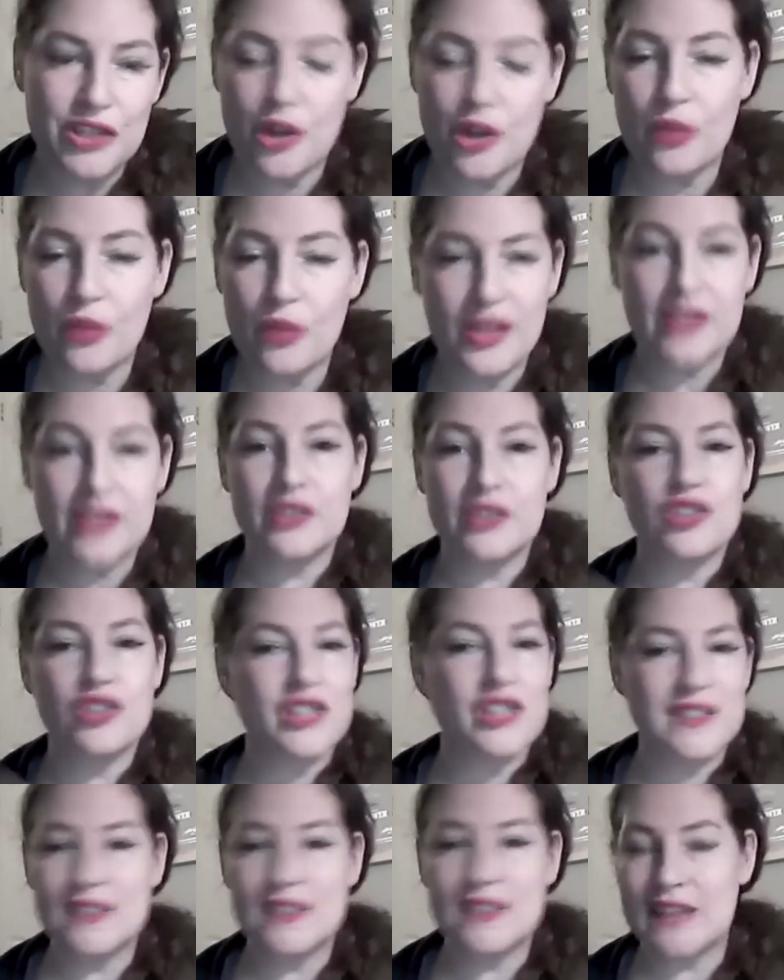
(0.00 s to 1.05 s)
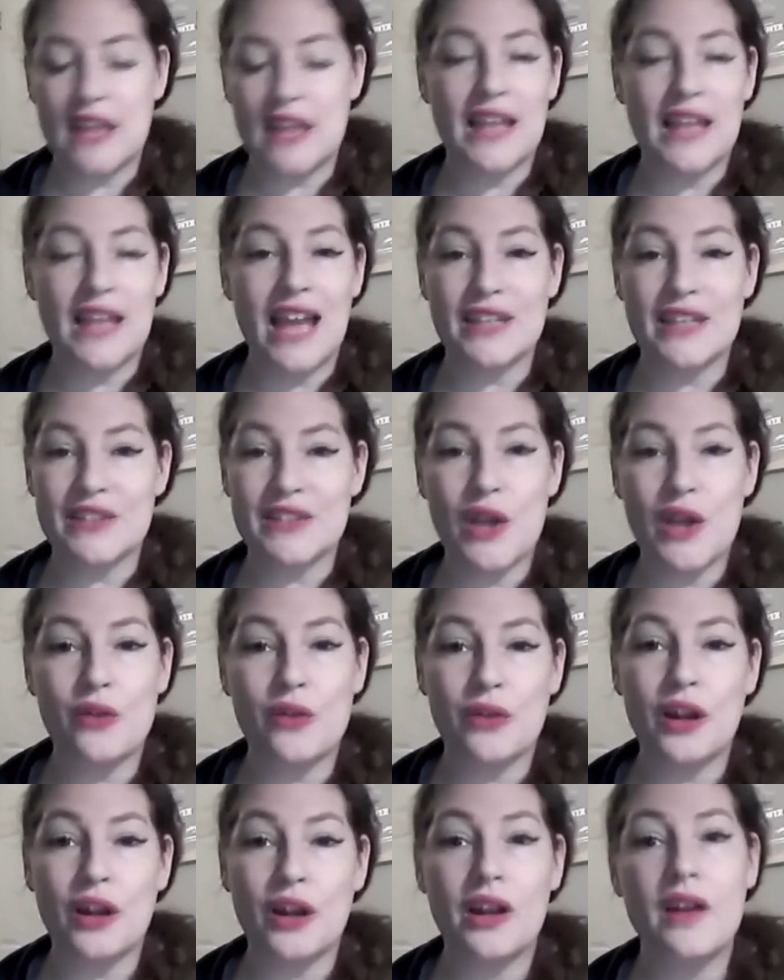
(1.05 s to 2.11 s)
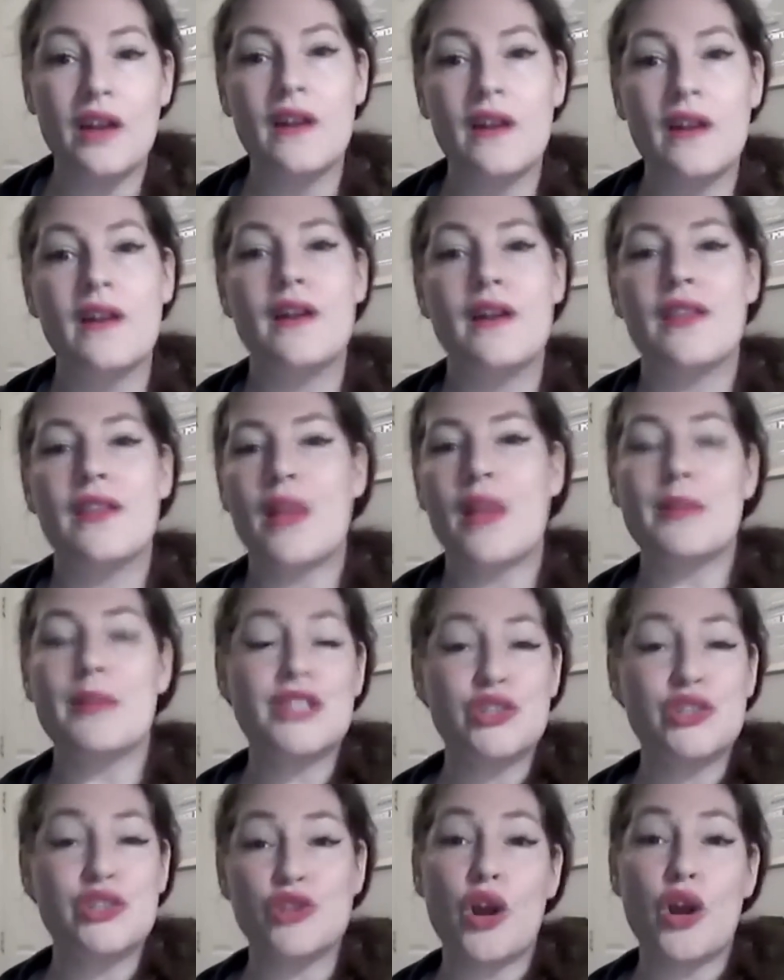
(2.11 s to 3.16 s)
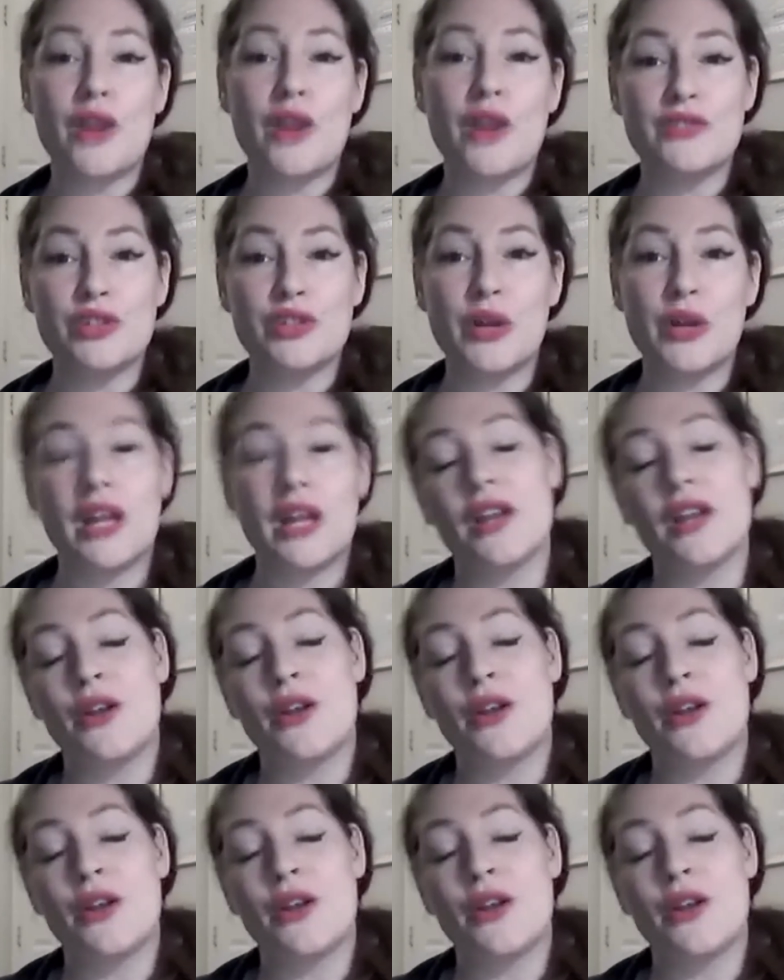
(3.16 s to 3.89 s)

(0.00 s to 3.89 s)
Don't think that just because the deadline is over, that means you don't have to do it.